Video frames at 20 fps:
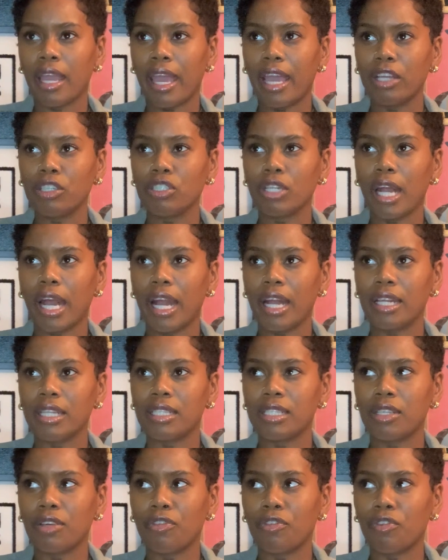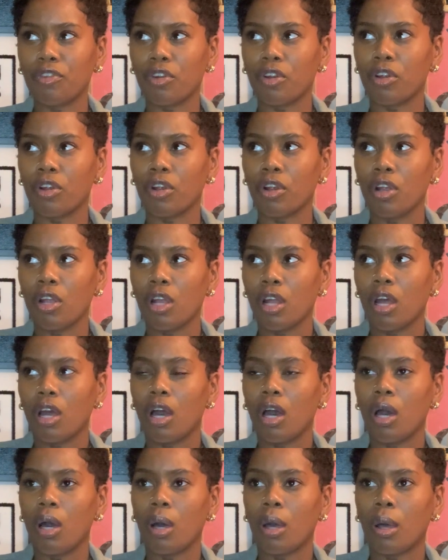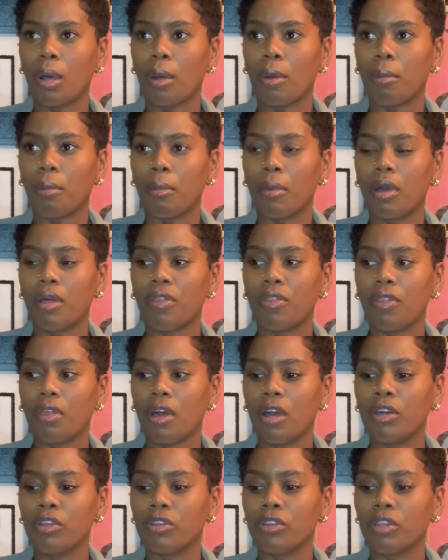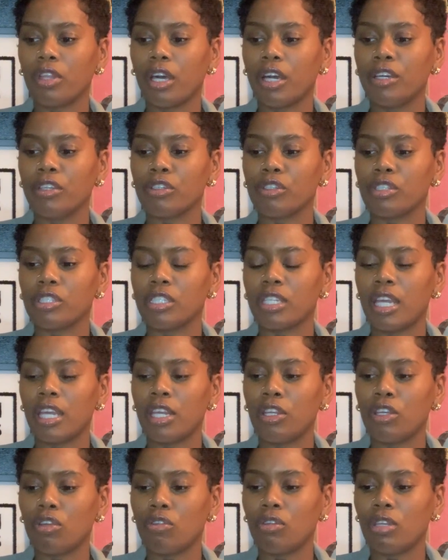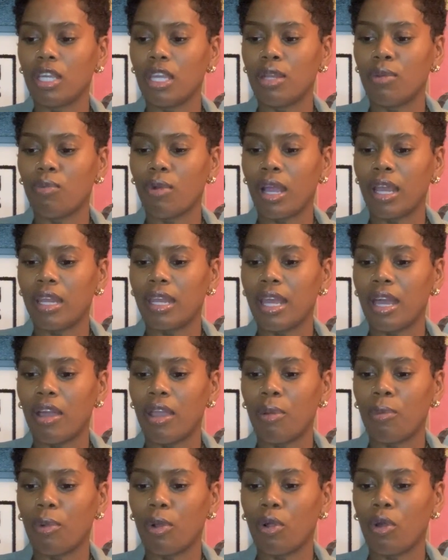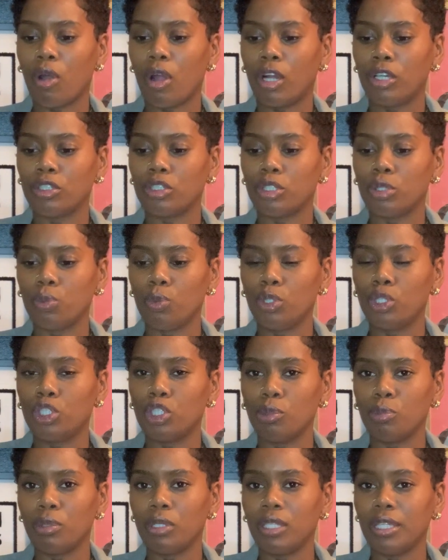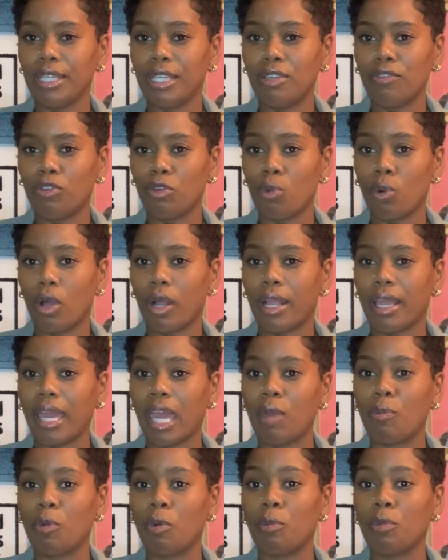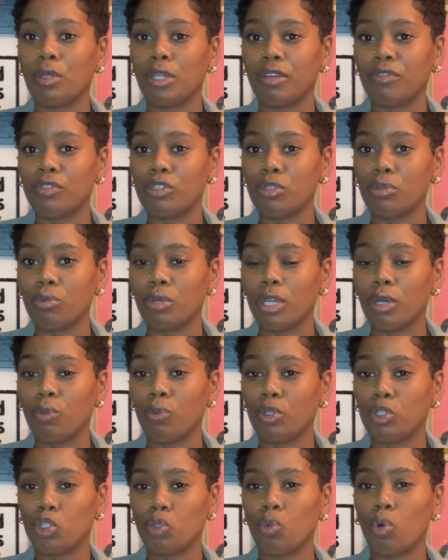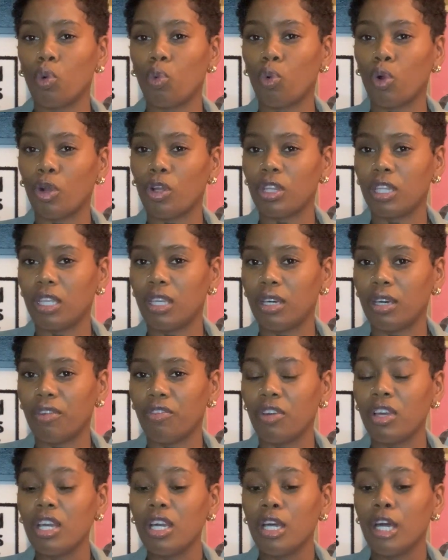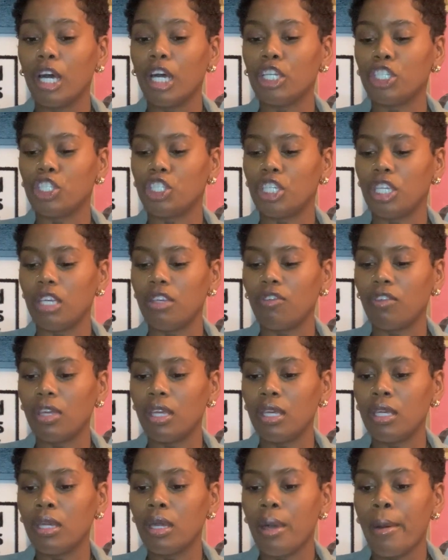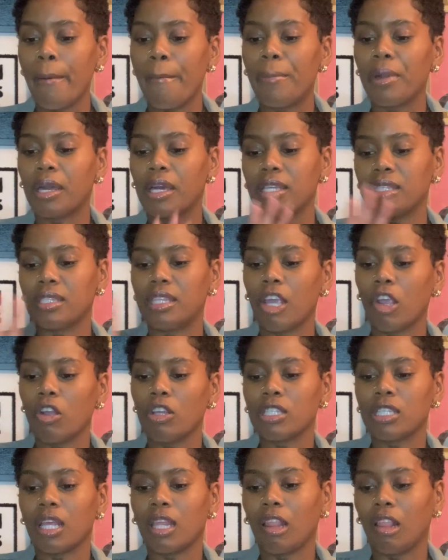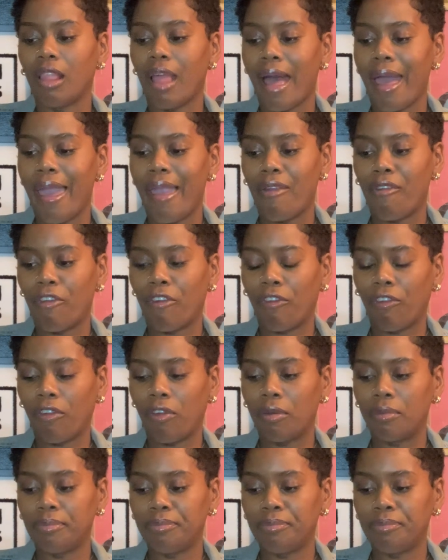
Ask your higher yourself for um, the understanding you need right now in regards to what you believe you are capable of doing and what you are worthy of achieving, because there is a life